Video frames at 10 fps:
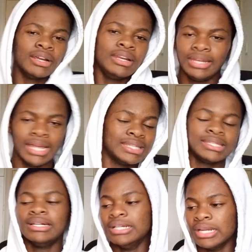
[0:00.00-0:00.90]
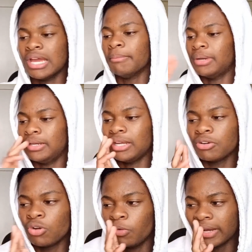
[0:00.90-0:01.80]
and that's done. But I
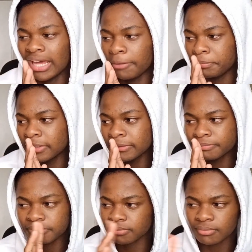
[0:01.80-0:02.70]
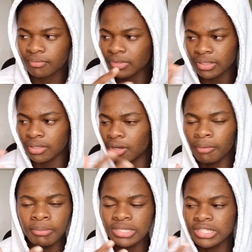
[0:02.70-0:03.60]
don't know what happened. I got
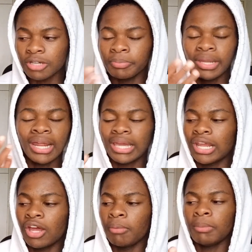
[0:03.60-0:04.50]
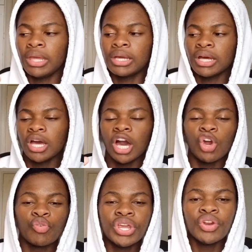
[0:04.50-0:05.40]
messed up, and I cannot make a
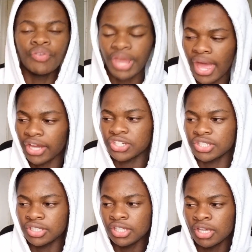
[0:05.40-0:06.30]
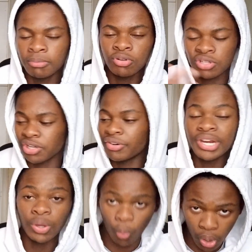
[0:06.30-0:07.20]
re-reaction because I
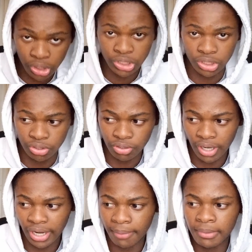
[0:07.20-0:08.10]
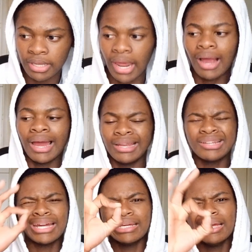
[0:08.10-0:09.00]
already watched it. You know what I mean? I
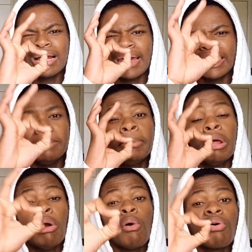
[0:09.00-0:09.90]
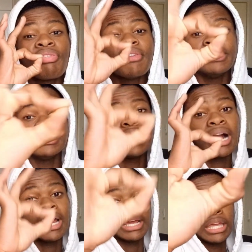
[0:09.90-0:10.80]
gotta keep it authentic. I
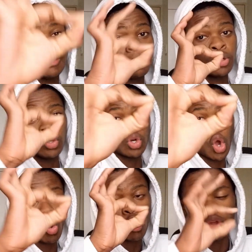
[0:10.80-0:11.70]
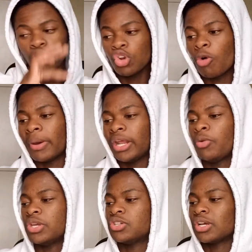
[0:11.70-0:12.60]
gotta keep it, you know. But
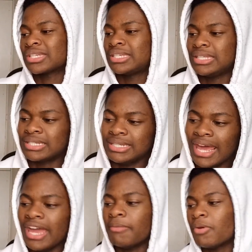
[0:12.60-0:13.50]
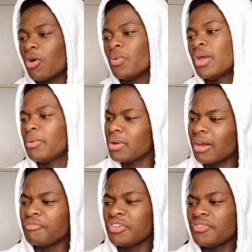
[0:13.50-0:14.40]
anyways, y'all see today, bro. We
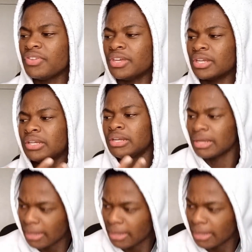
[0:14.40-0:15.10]
got Vivianne,